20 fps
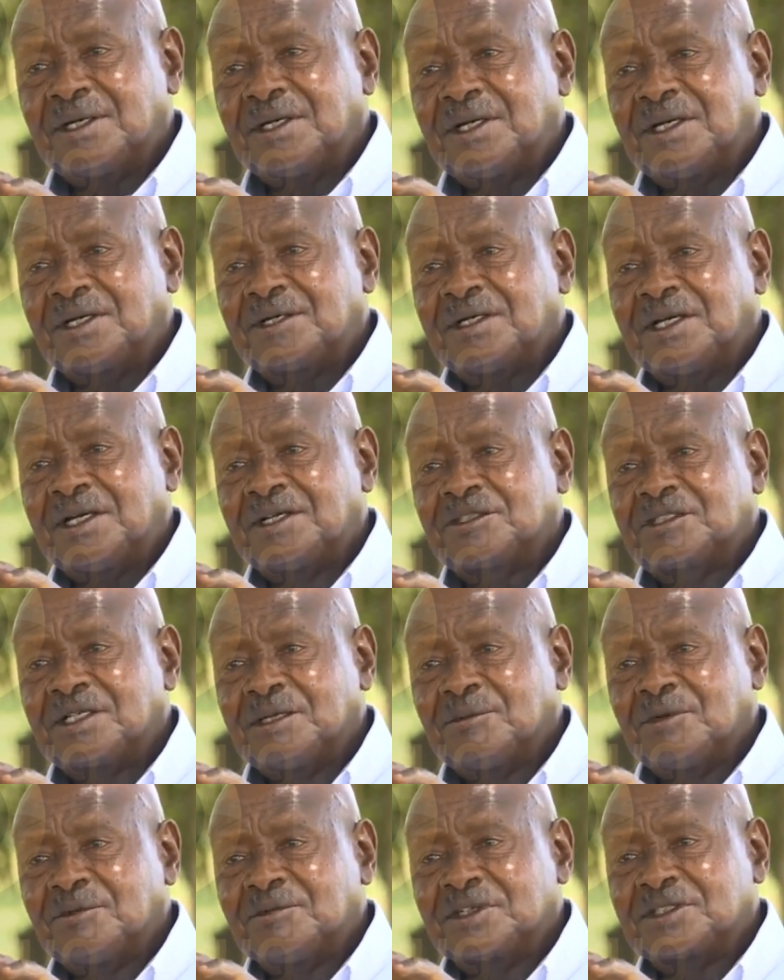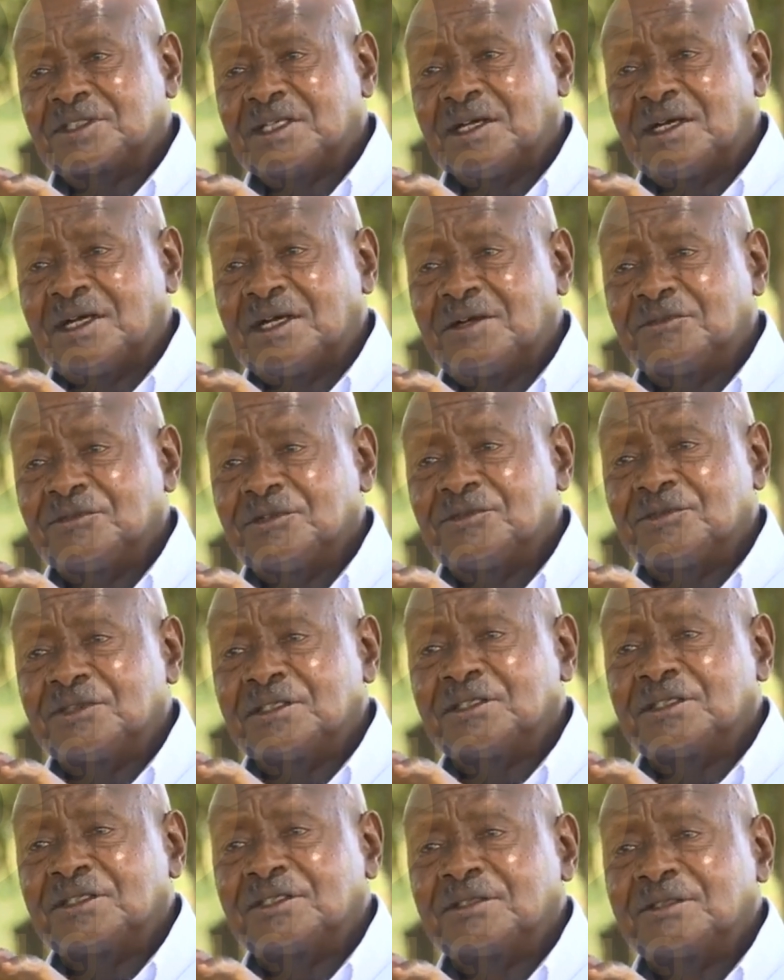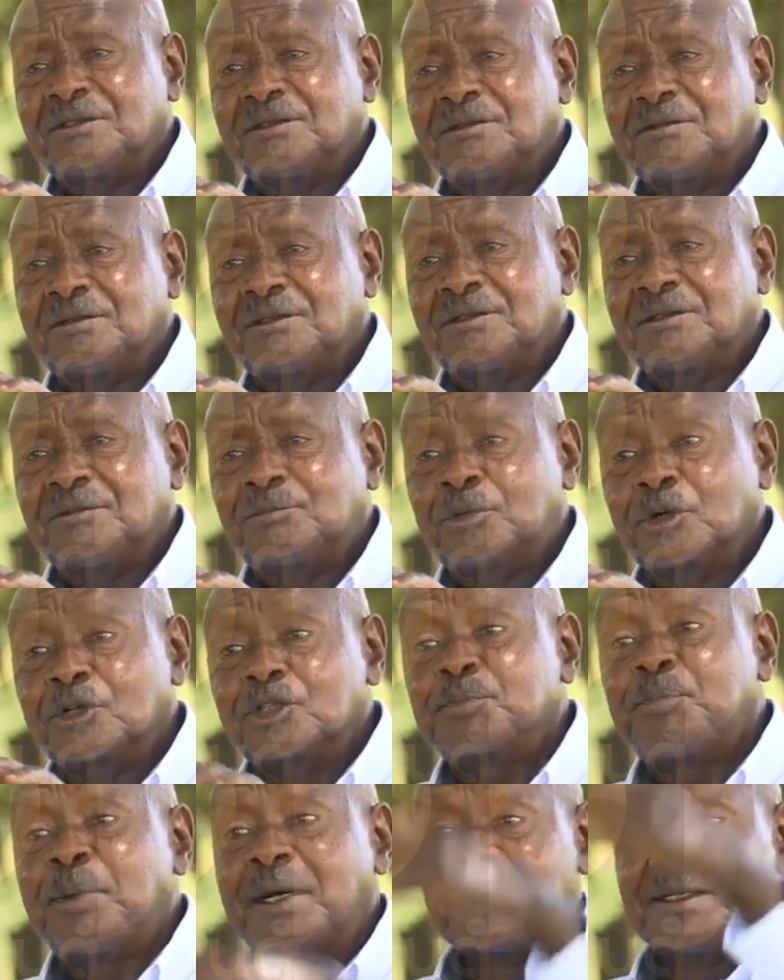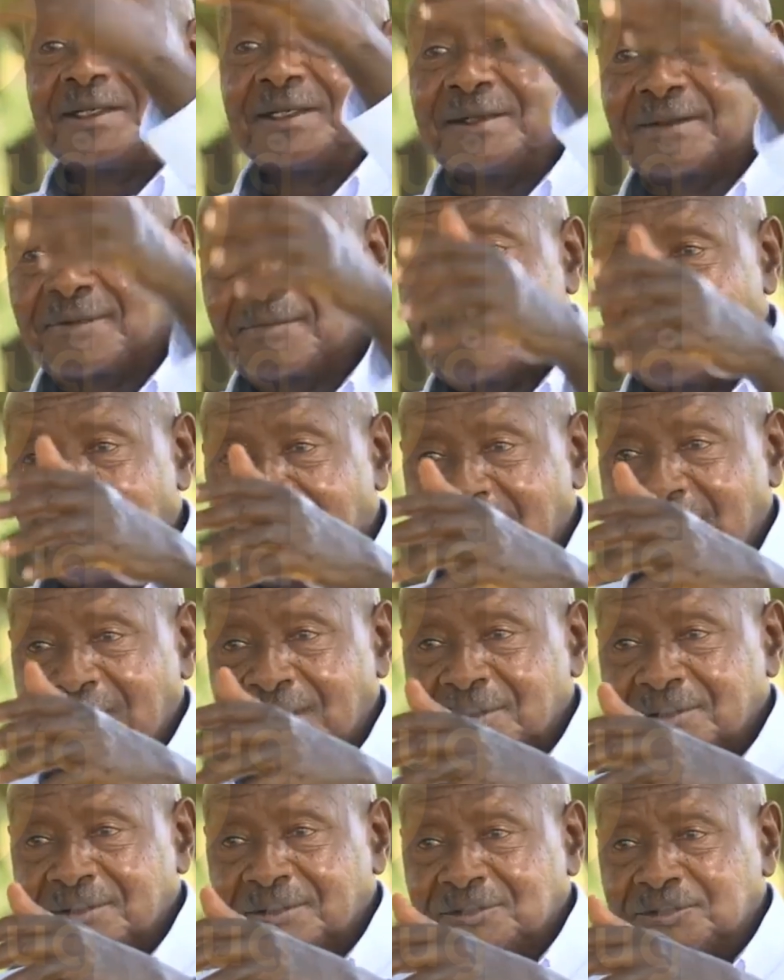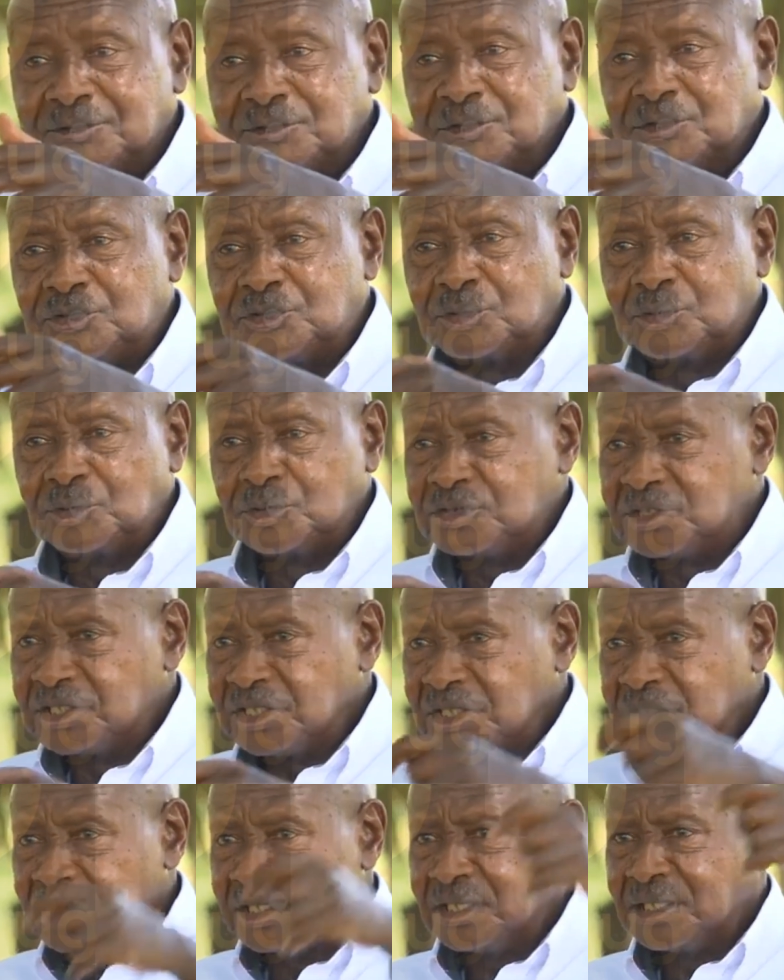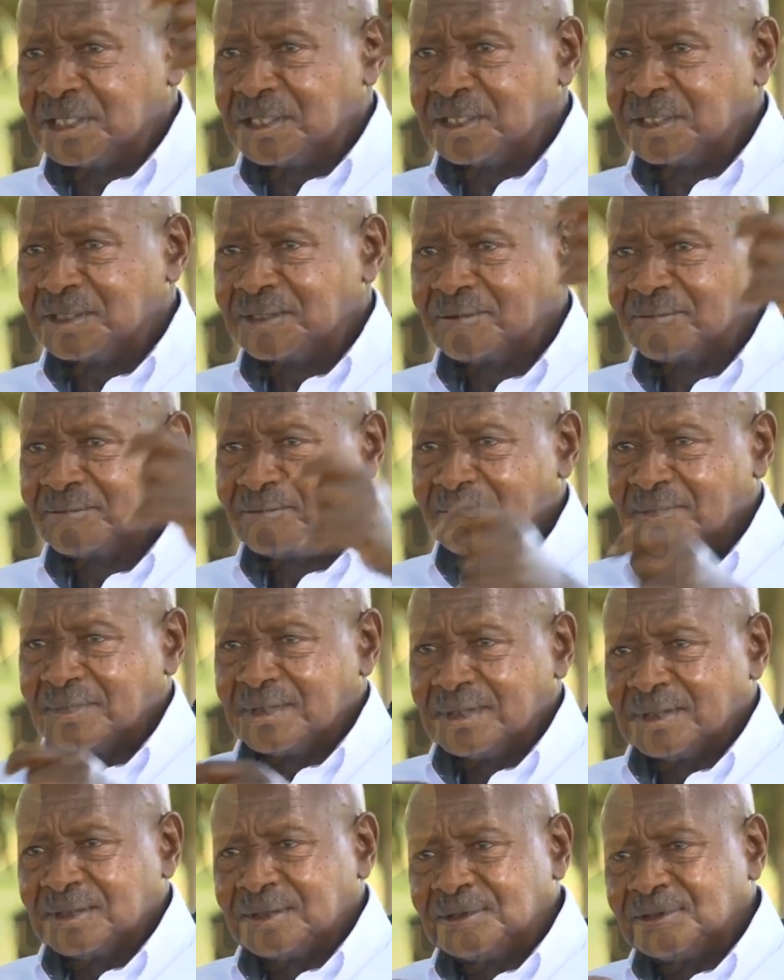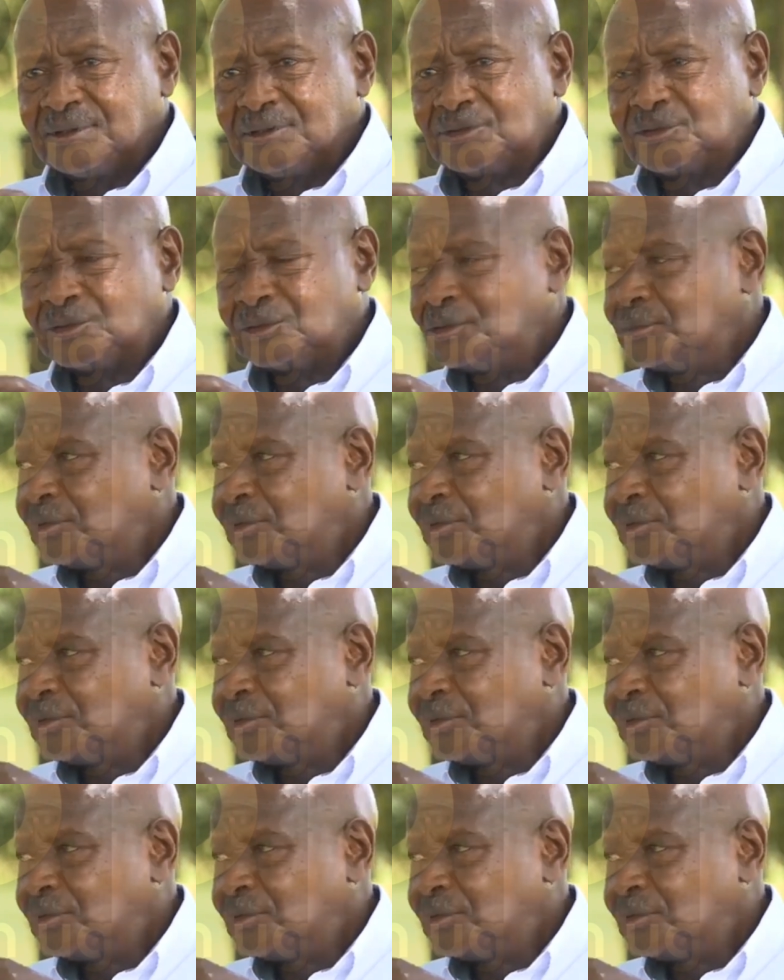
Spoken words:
And some of us have even prospered through singing, through